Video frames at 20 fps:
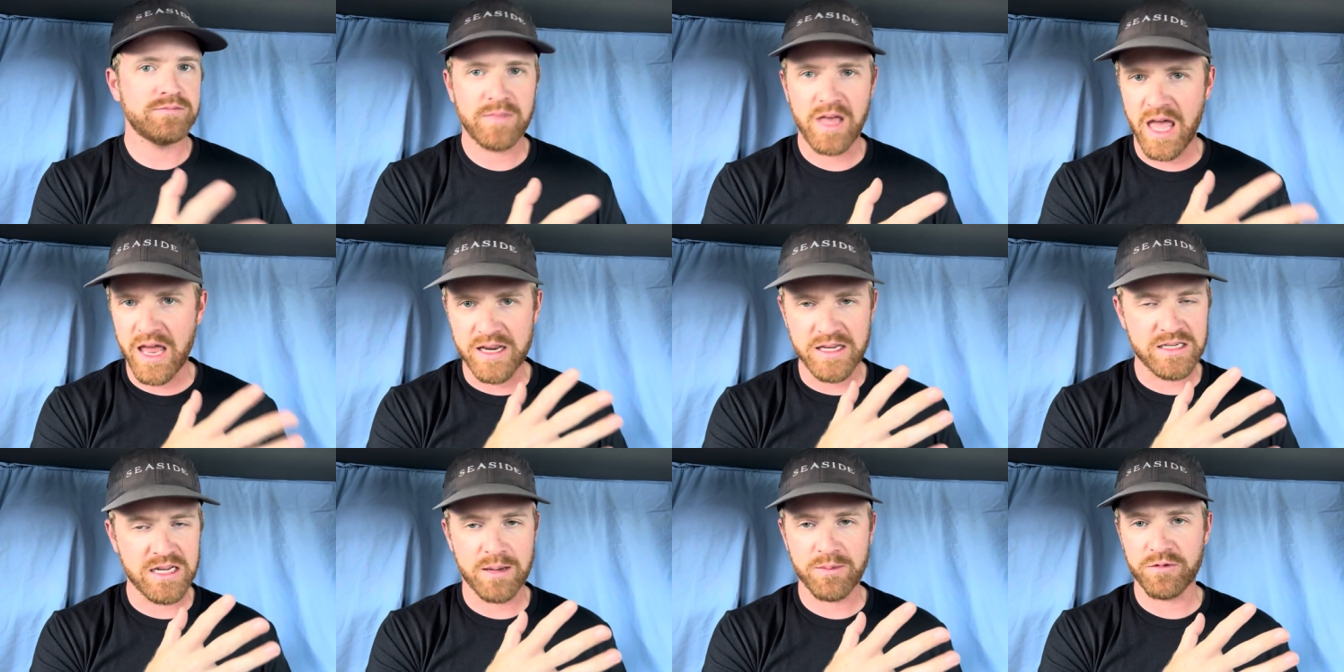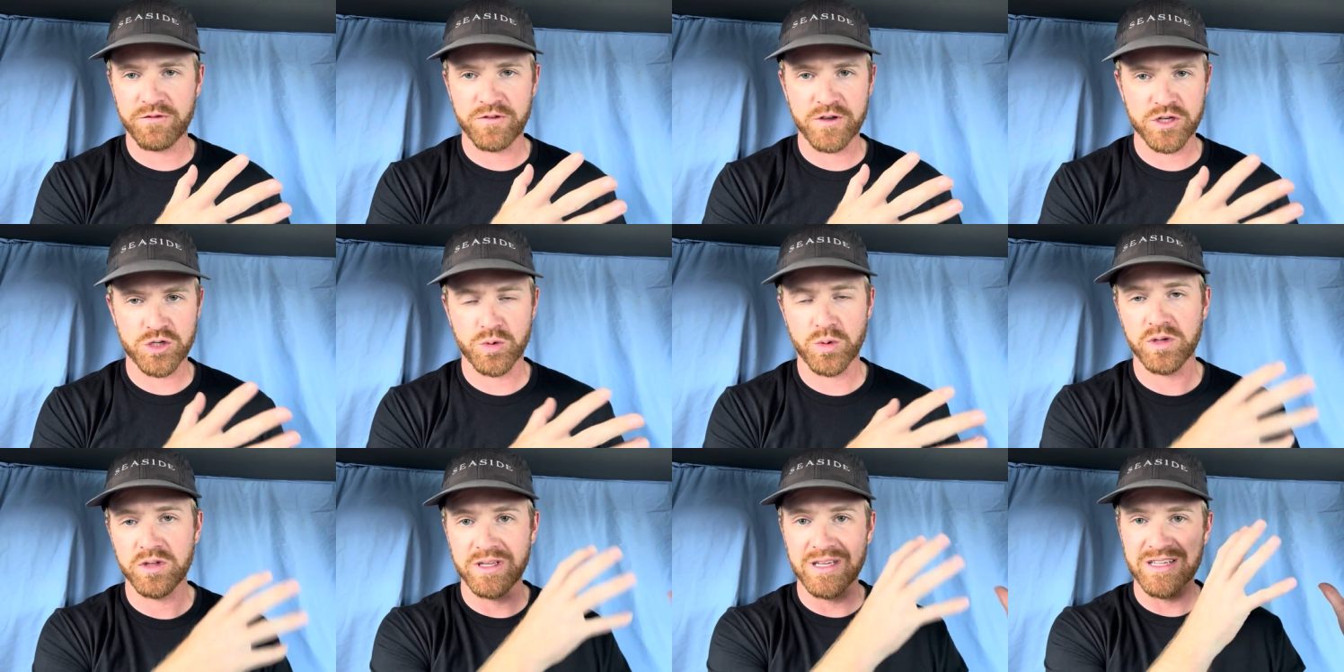any type of
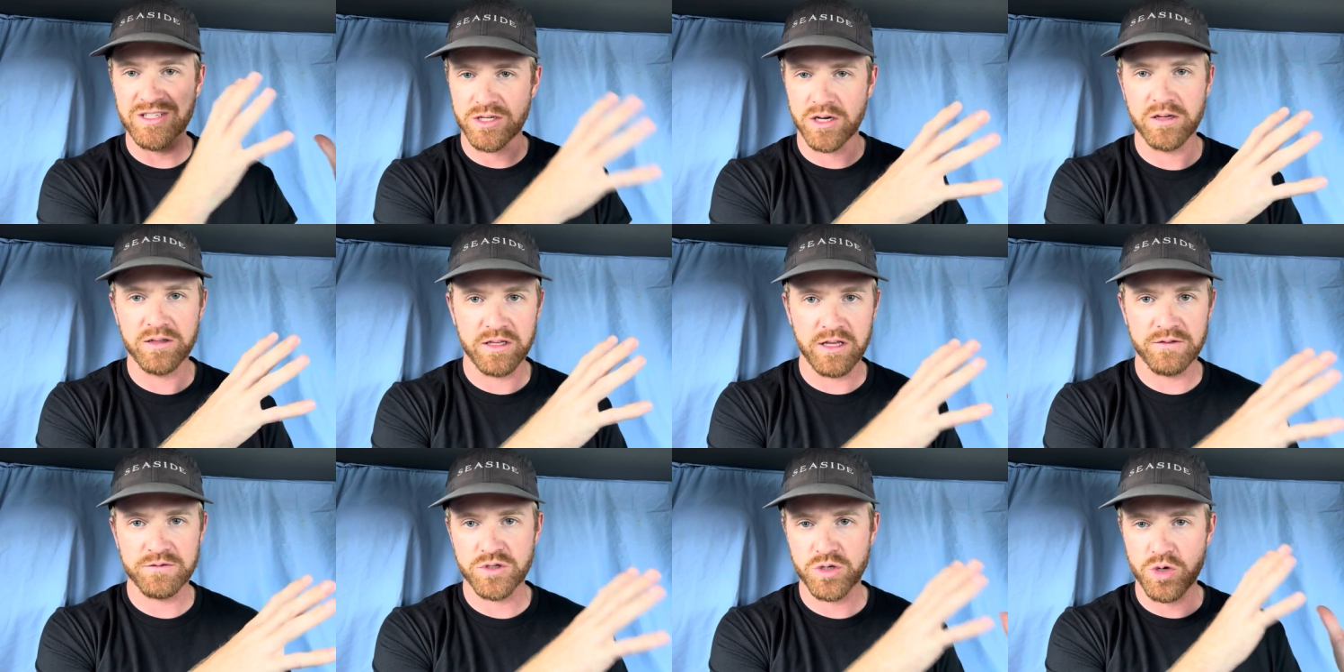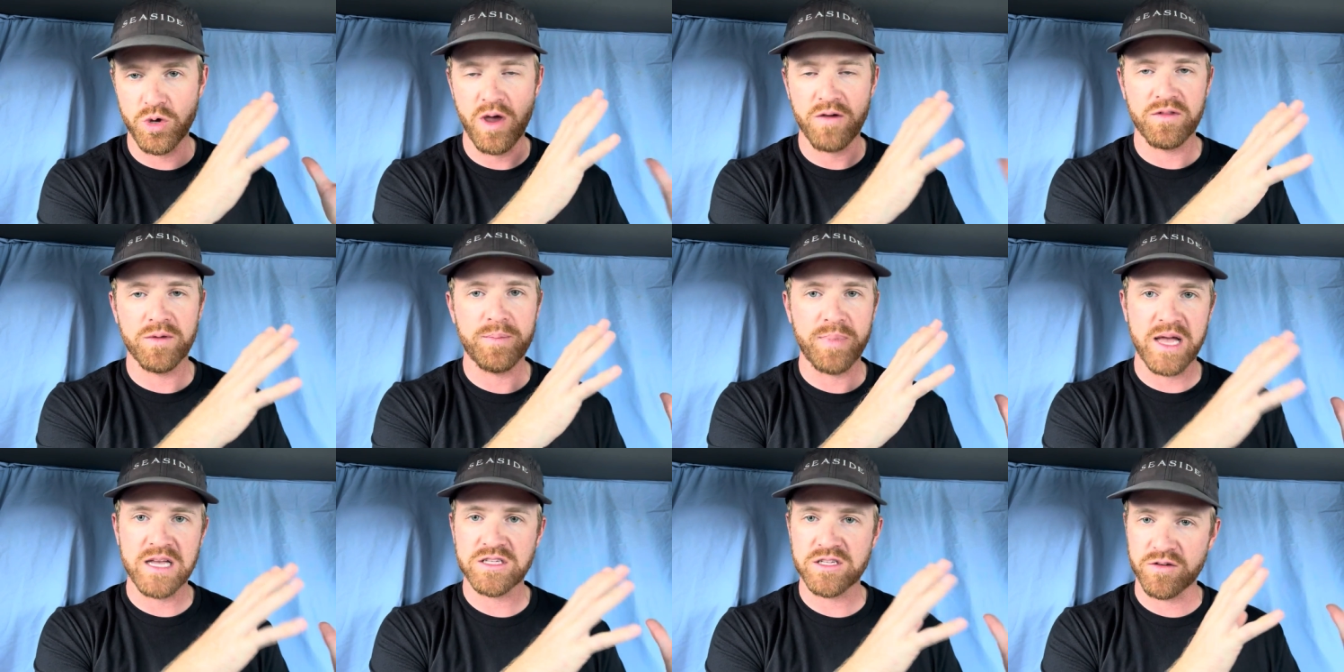fish really, is gonna live. So you have the
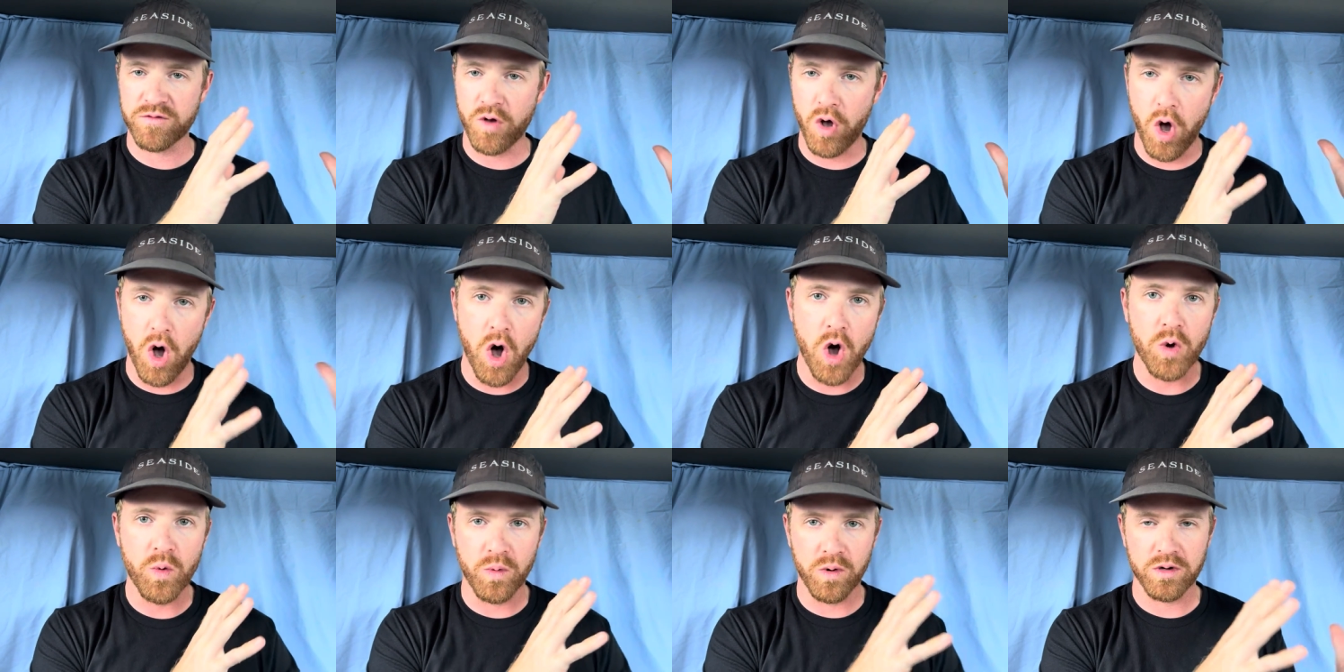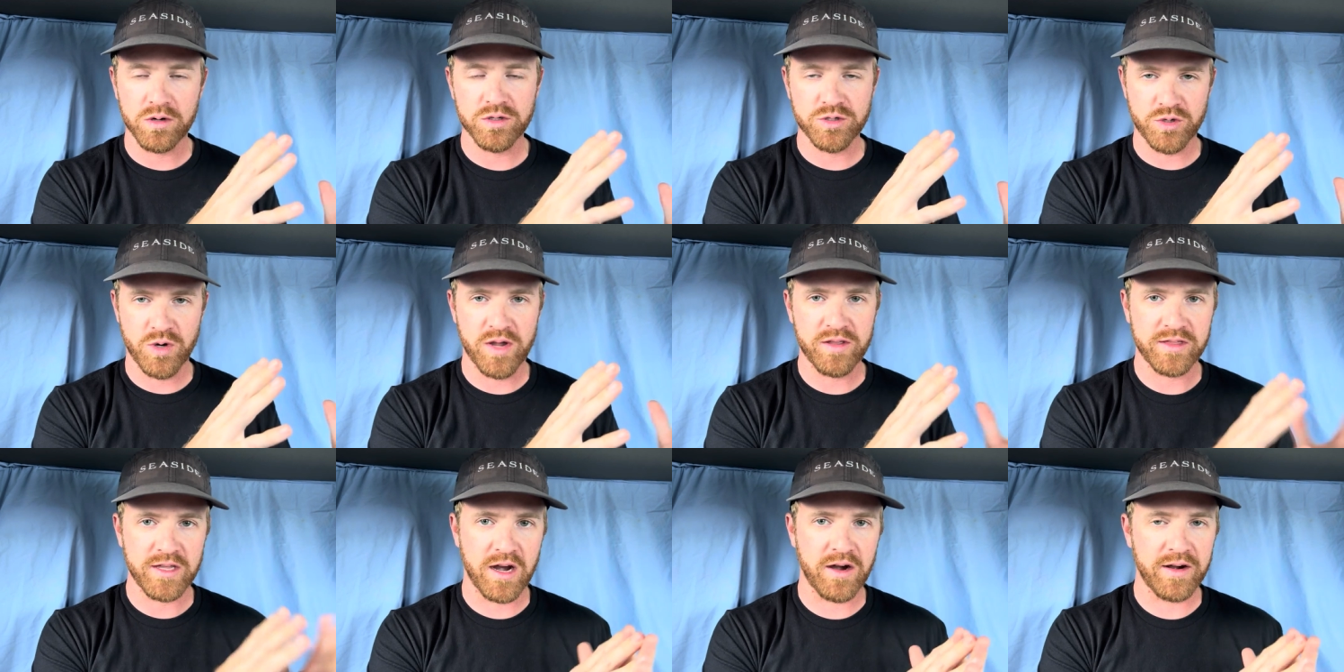best of all worlds
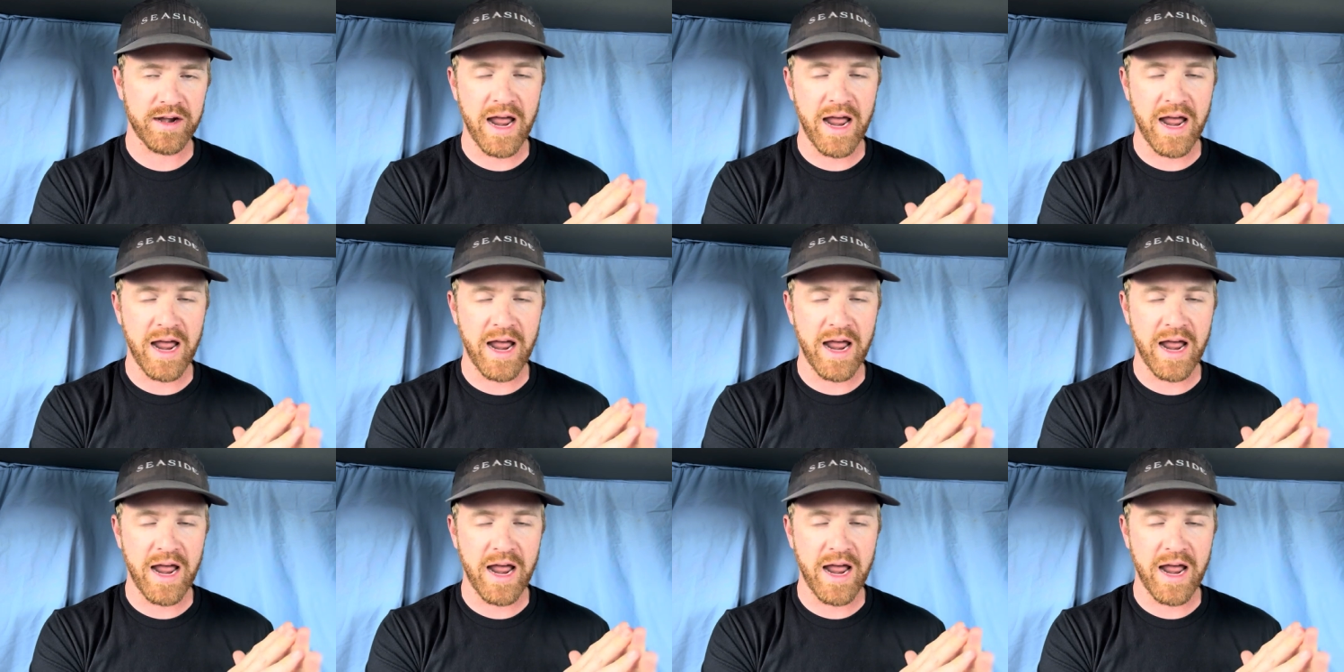right there.